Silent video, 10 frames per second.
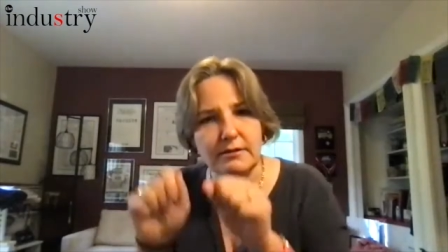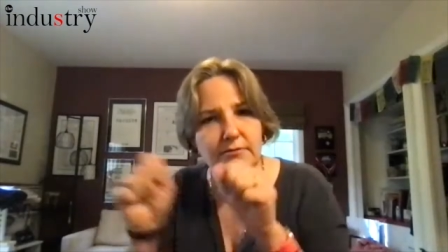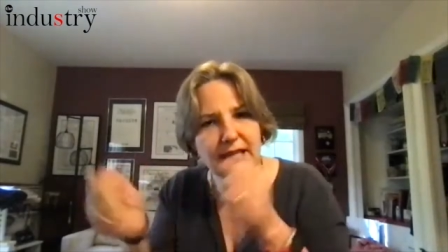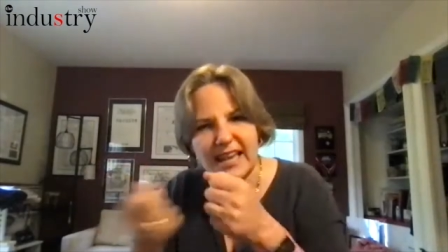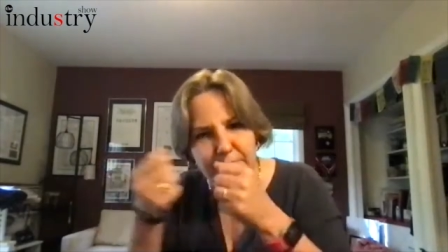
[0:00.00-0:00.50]

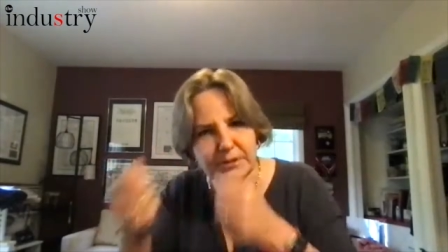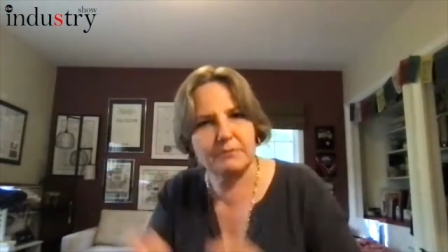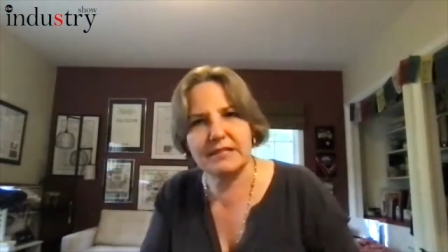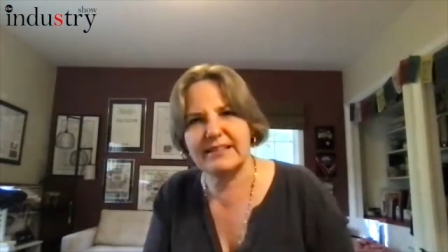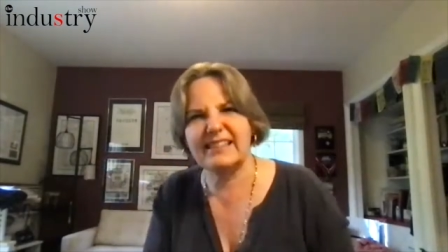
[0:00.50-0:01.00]
taped them
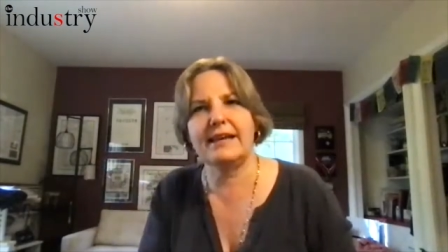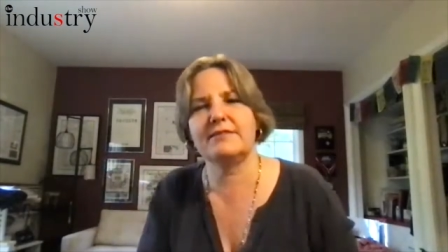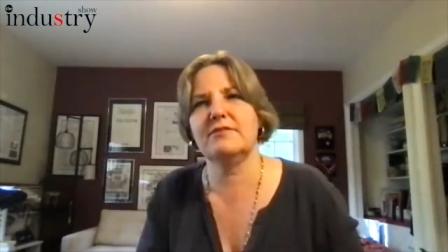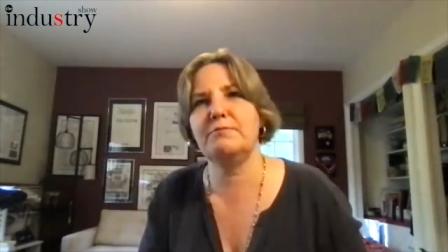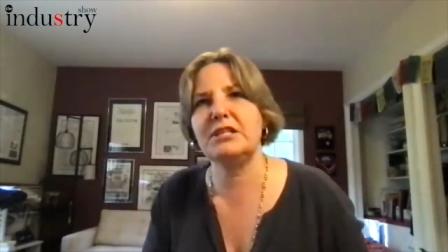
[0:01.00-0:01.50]
to the legs
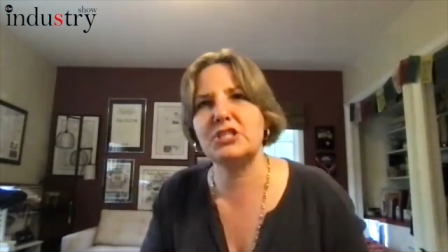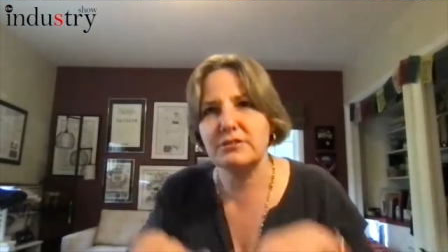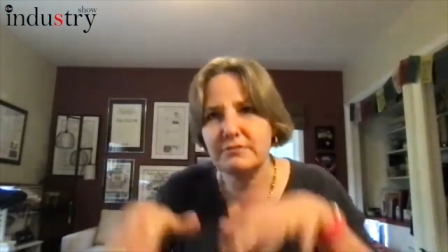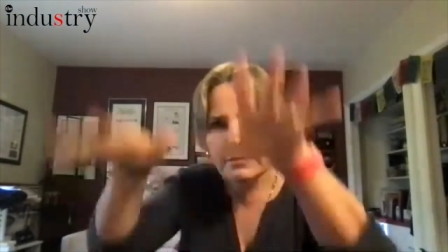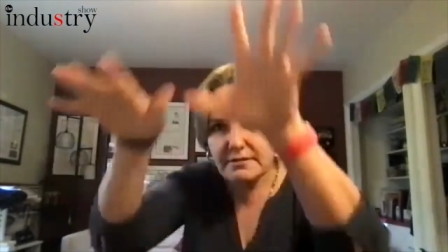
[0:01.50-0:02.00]
of
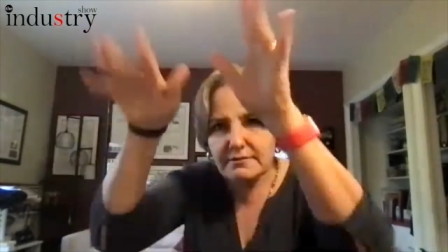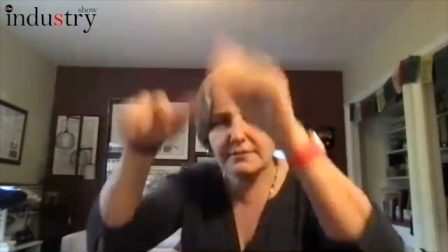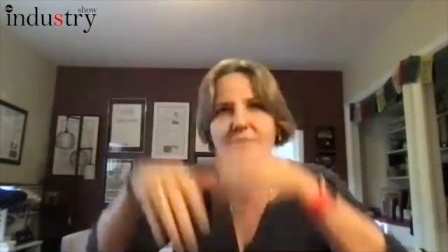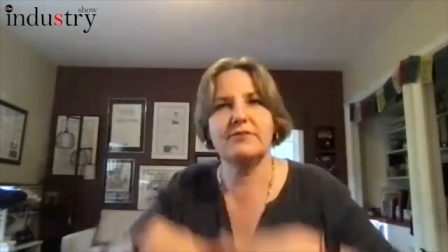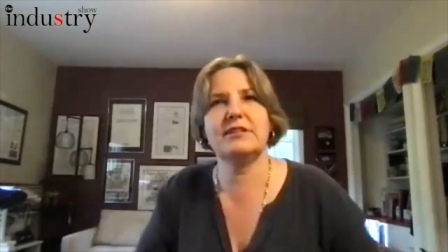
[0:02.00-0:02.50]
pigeons and
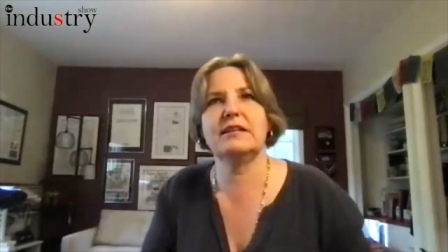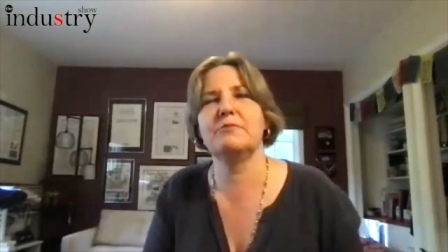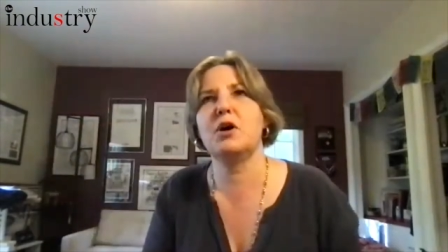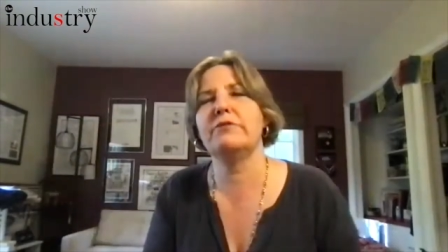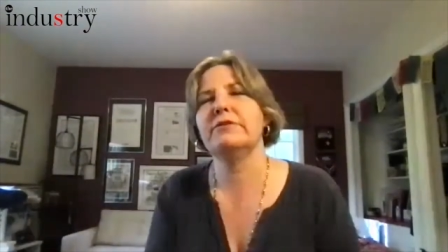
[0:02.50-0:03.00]
sort of sent them
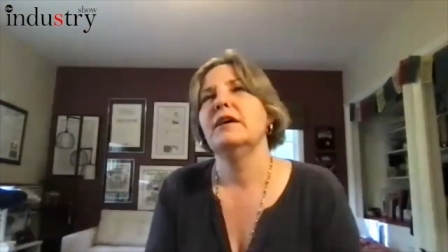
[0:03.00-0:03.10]
off.